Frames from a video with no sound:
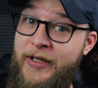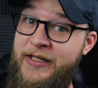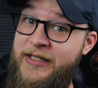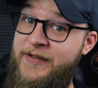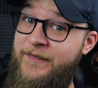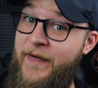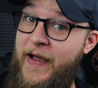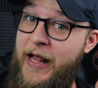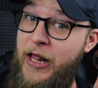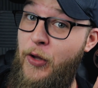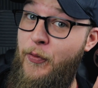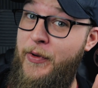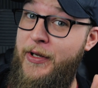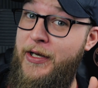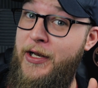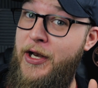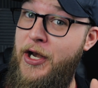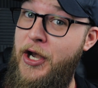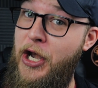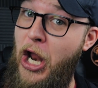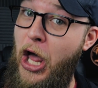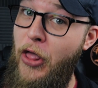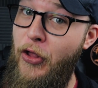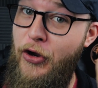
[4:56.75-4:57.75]
it's following
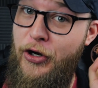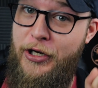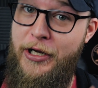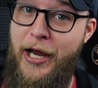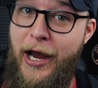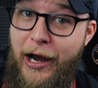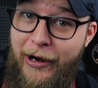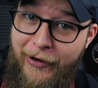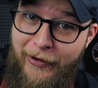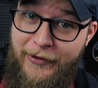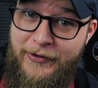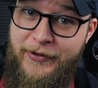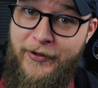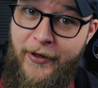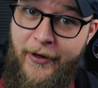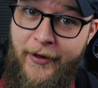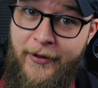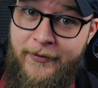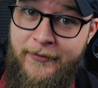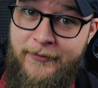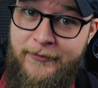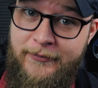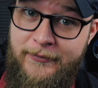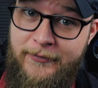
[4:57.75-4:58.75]
another
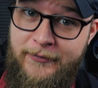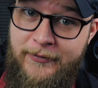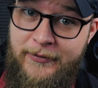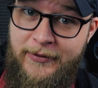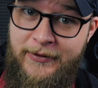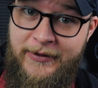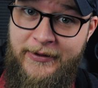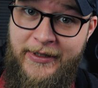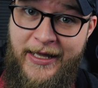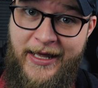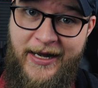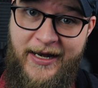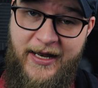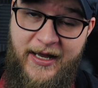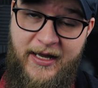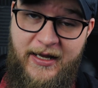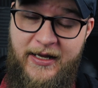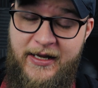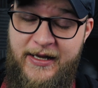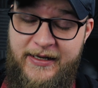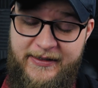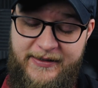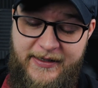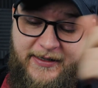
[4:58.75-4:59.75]
character that
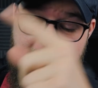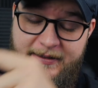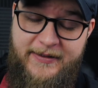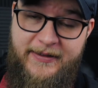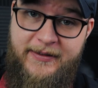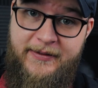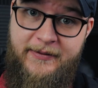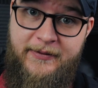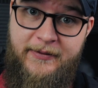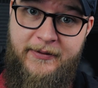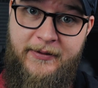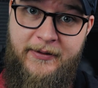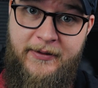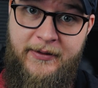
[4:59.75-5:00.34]
isn't